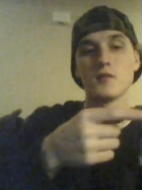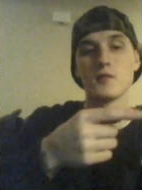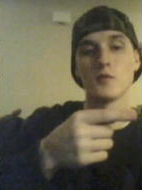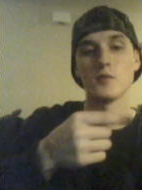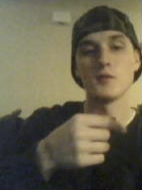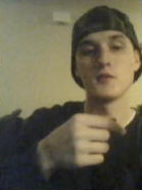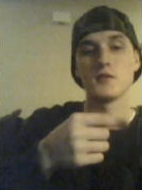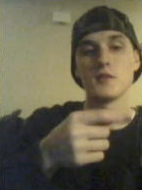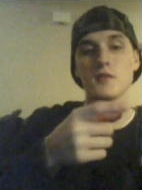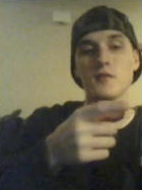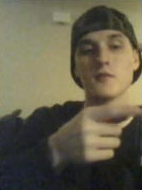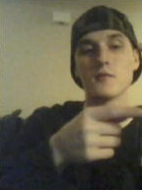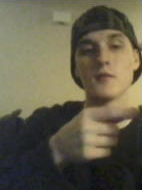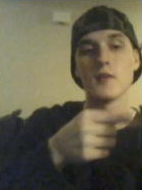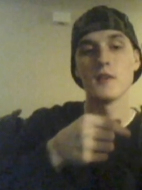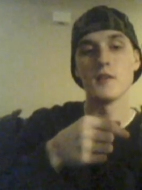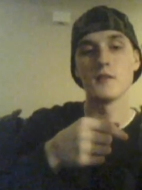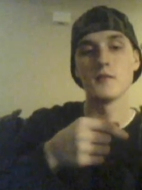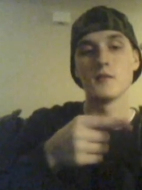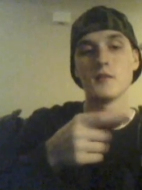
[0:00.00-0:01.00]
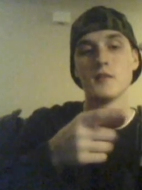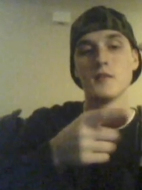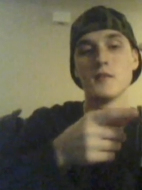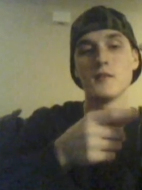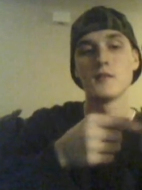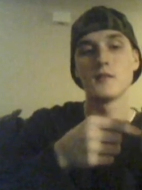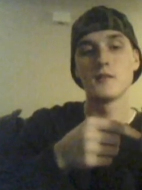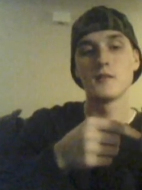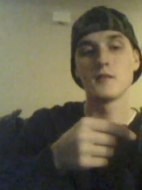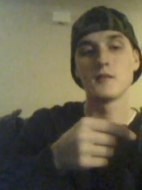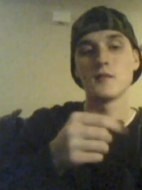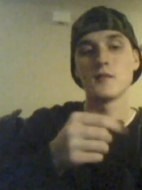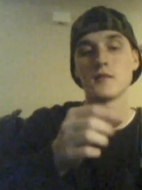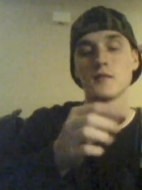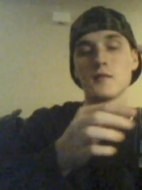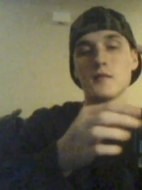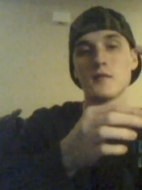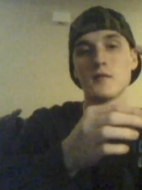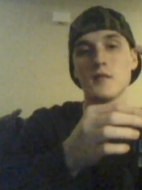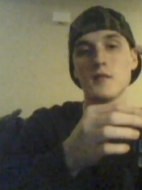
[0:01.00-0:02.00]
twist it around
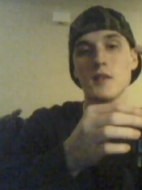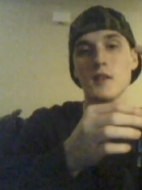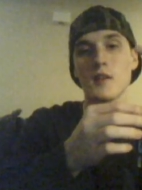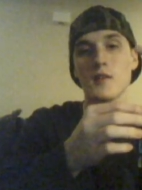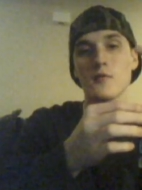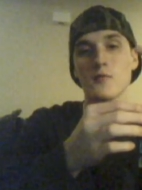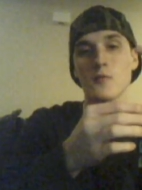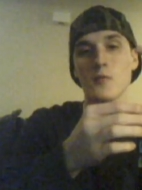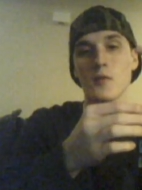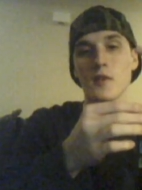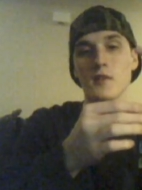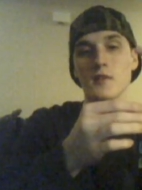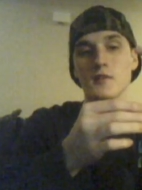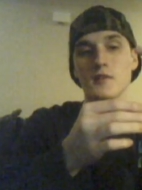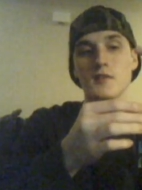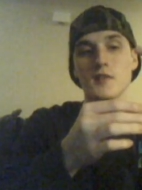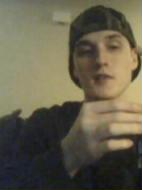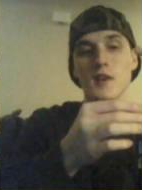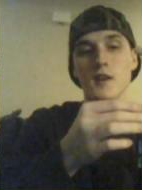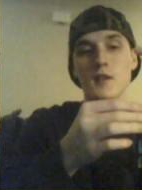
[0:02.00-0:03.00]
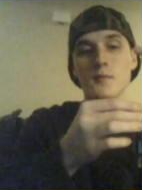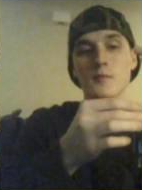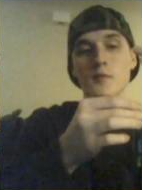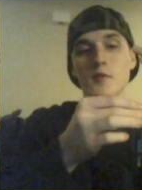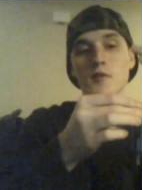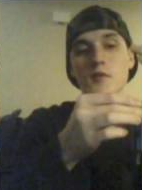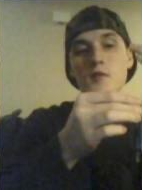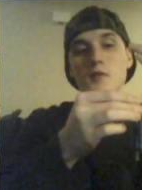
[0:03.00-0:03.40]
the other way this time,